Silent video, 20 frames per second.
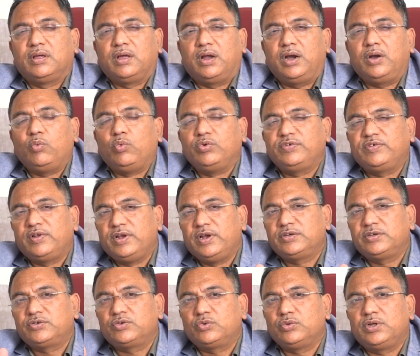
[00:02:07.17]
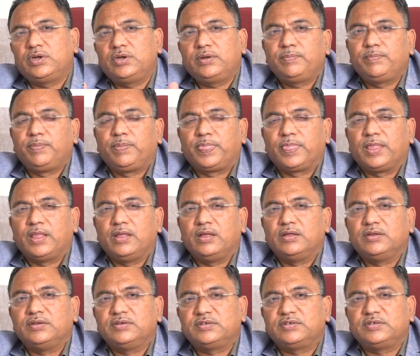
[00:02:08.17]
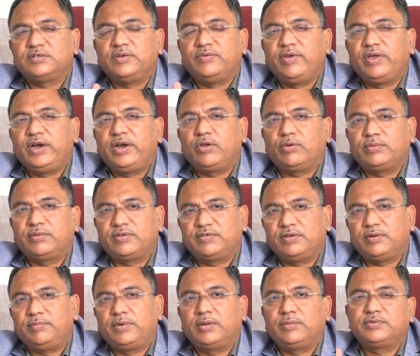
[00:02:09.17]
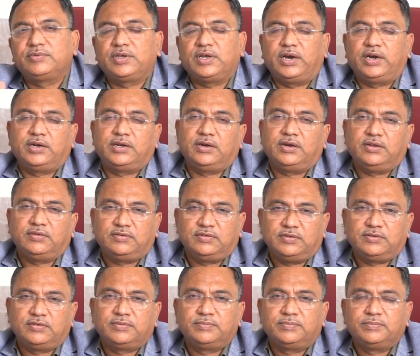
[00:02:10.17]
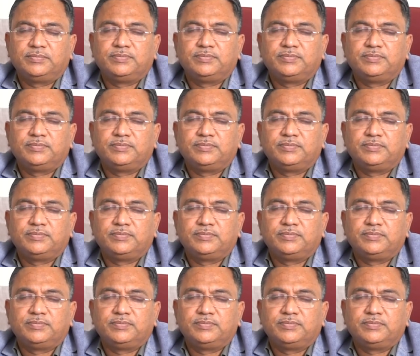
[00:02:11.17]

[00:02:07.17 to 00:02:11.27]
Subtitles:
and which leads to the severity of the symptoms and the disease.